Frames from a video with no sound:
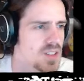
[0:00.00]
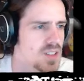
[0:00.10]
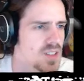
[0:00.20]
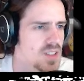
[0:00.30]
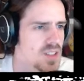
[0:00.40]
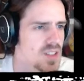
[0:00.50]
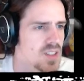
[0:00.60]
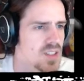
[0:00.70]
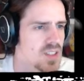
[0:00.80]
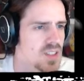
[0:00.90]

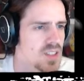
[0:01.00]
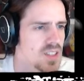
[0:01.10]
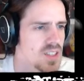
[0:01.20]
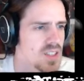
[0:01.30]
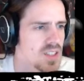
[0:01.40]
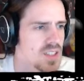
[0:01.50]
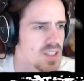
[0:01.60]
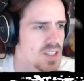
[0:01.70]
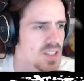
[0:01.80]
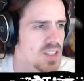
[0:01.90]

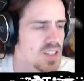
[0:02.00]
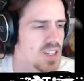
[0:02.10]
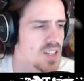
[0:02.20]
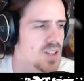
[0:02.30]
Nothing is said.